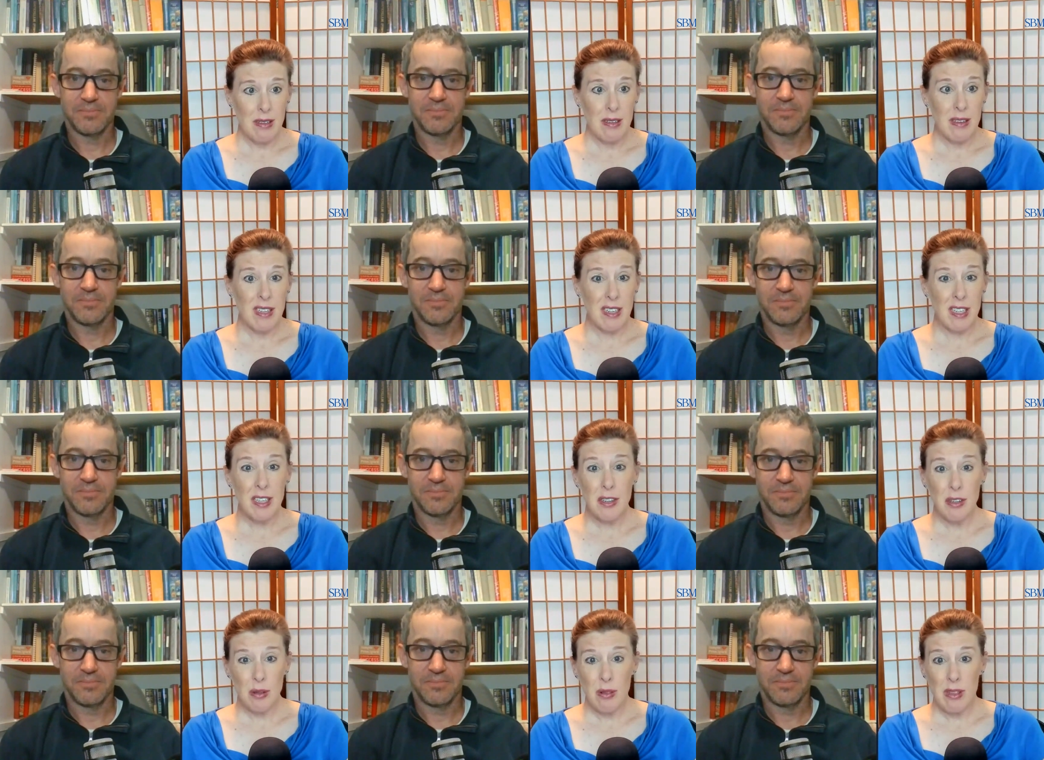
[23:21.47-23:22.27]
Speaker 1: they're
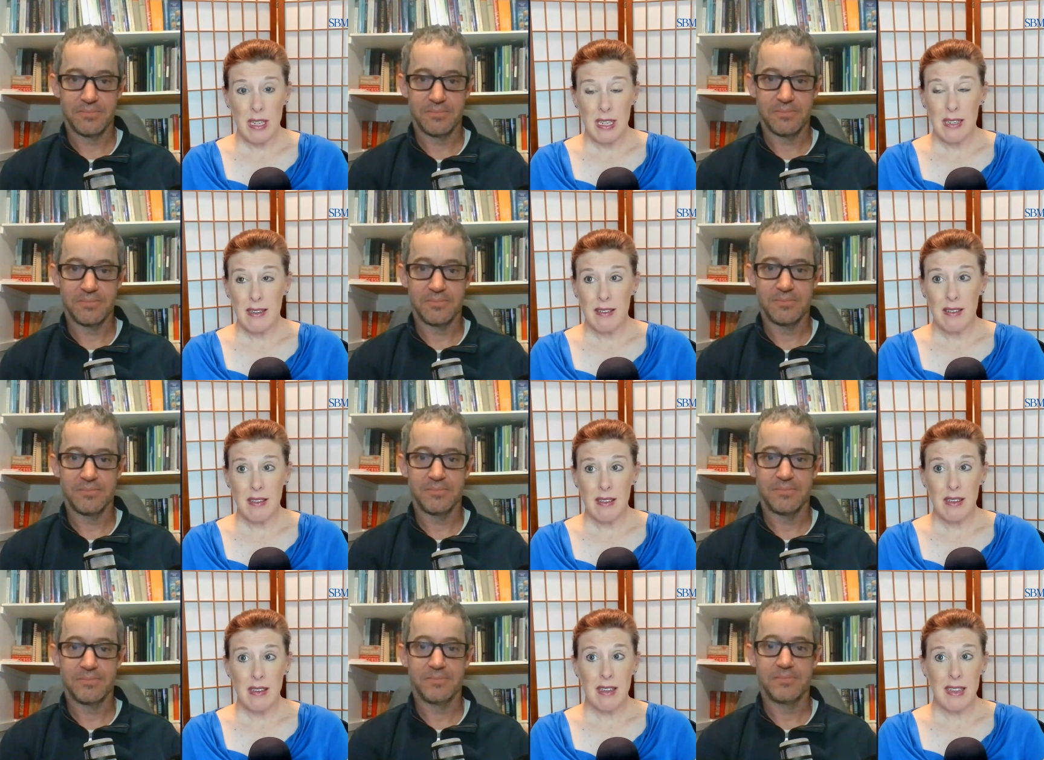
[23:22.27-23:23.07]
going to do things
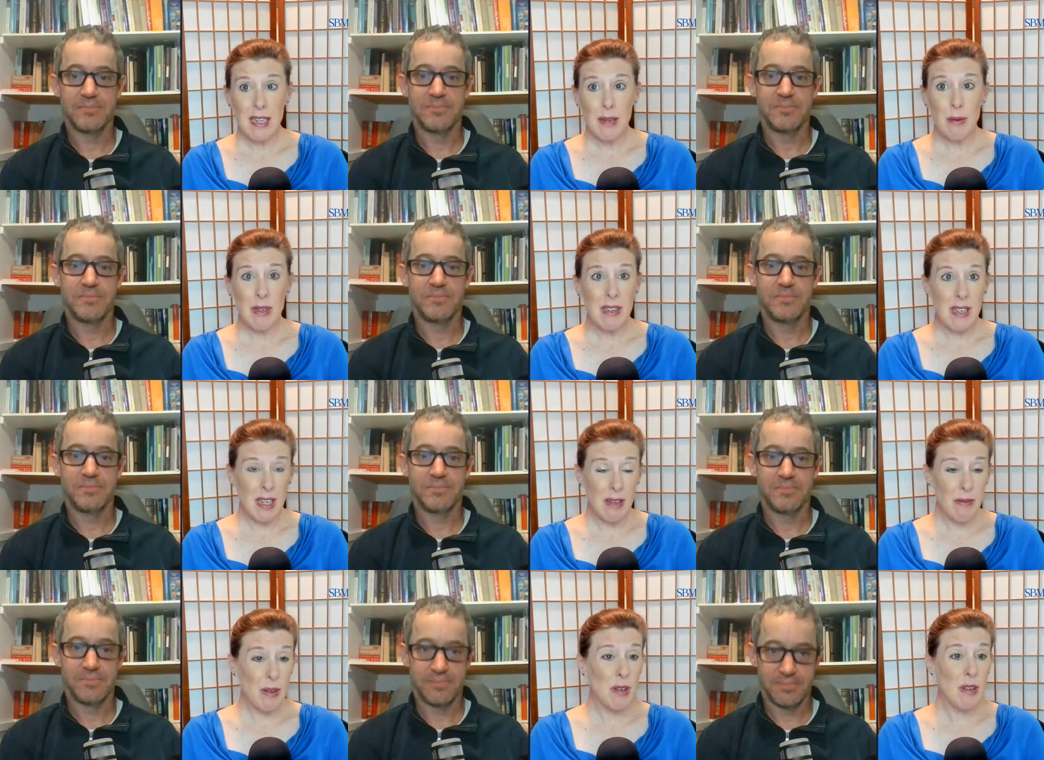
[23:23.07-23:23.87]
that they would
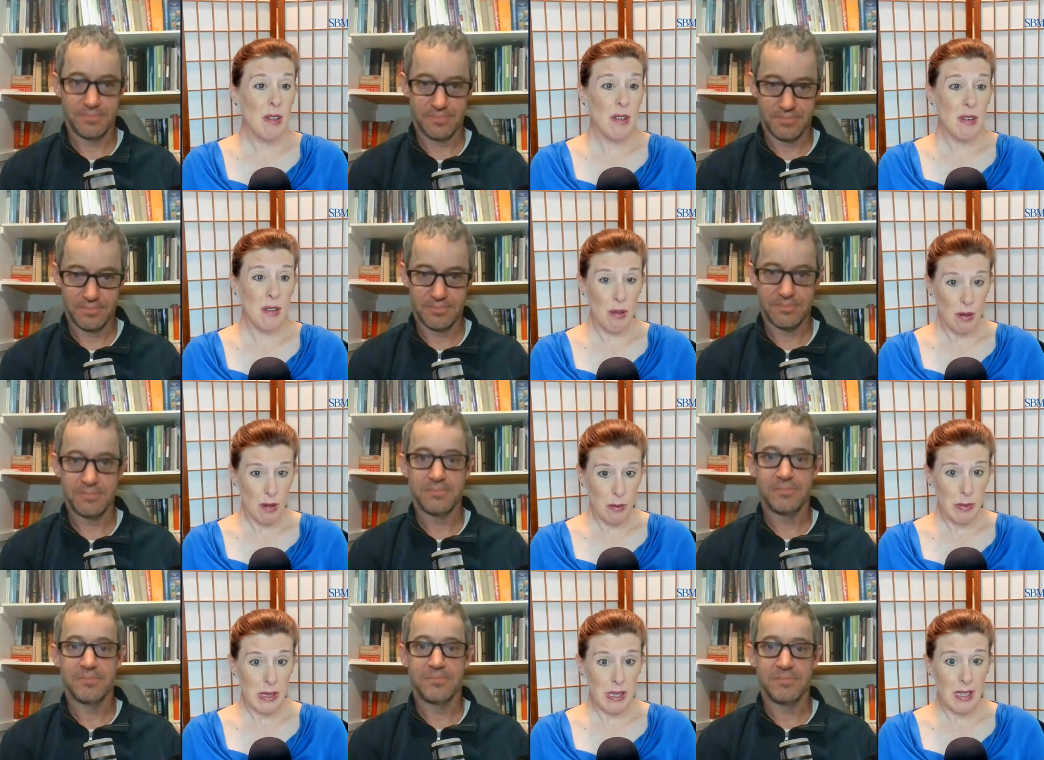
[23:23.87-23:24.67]
never
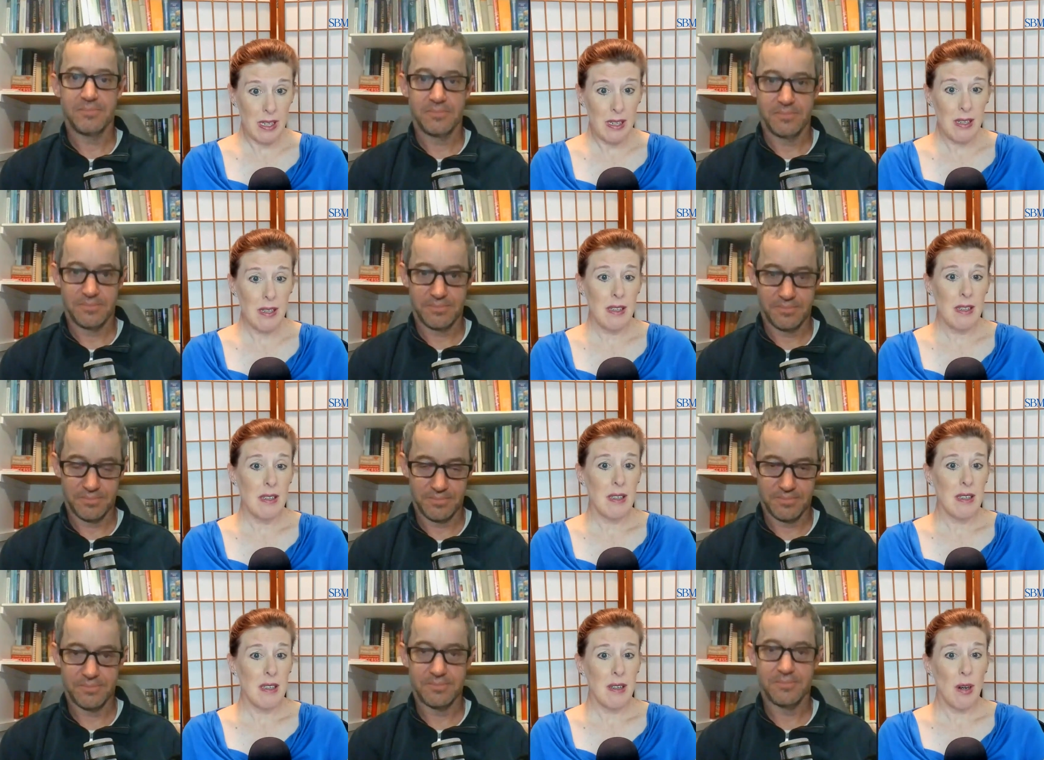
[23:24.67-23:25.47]
normally
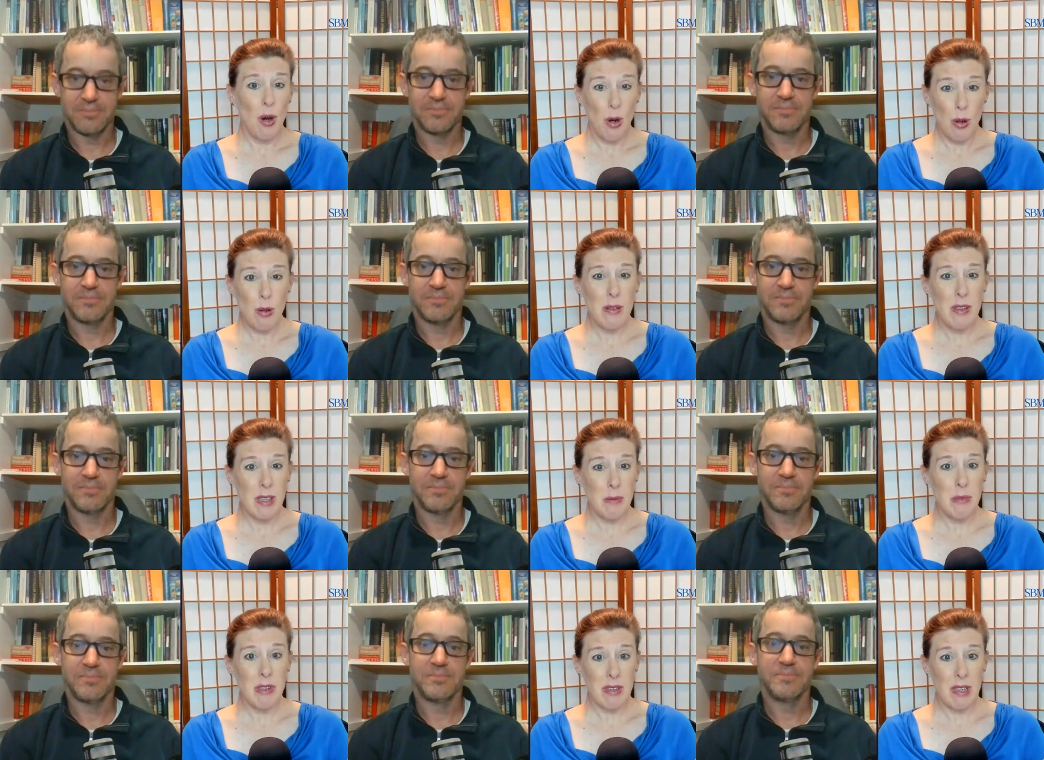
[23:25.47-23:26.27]
hold
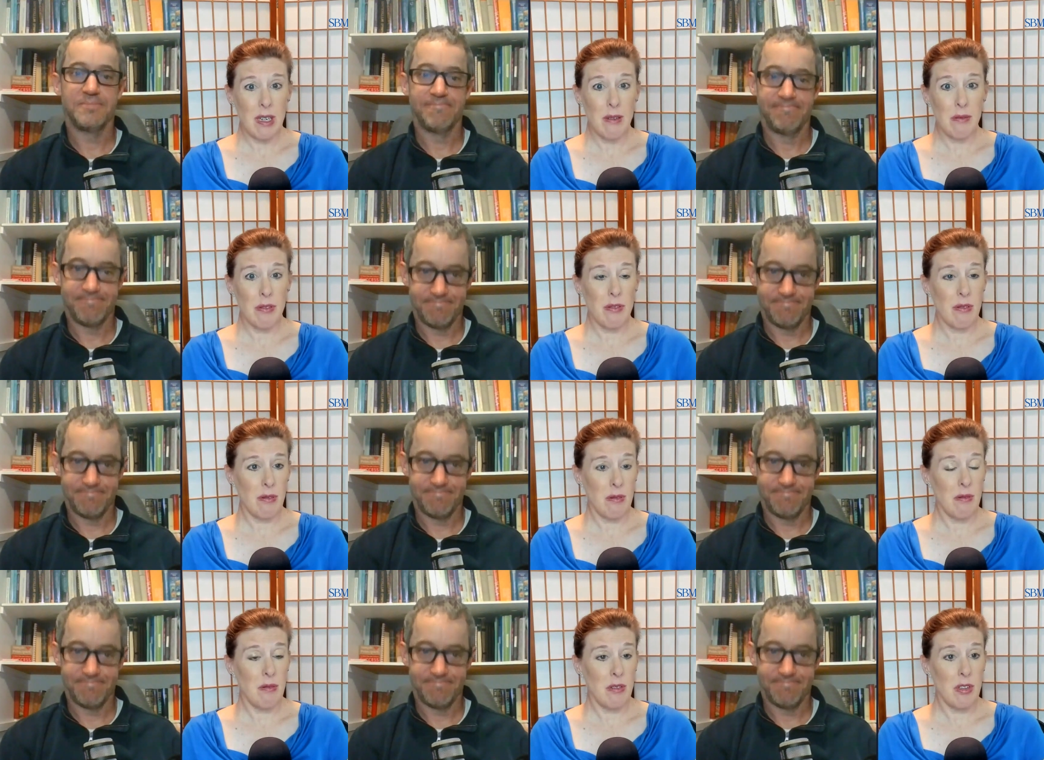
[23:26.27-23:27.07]
themselves
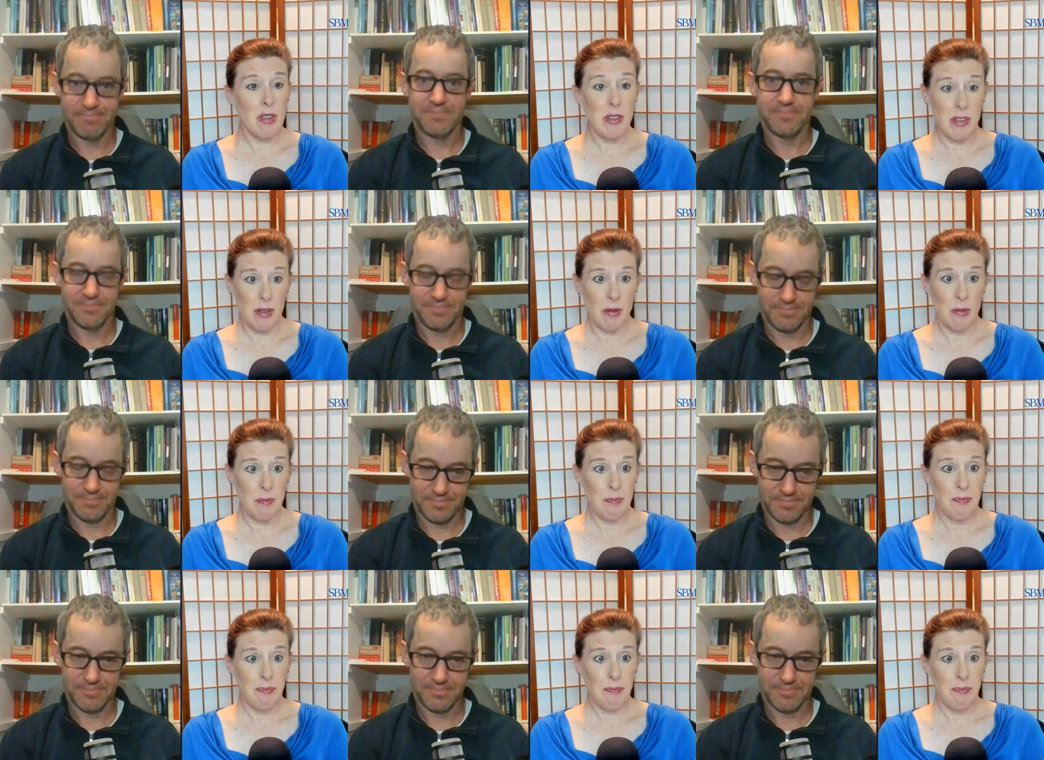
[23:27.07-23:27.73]
to do,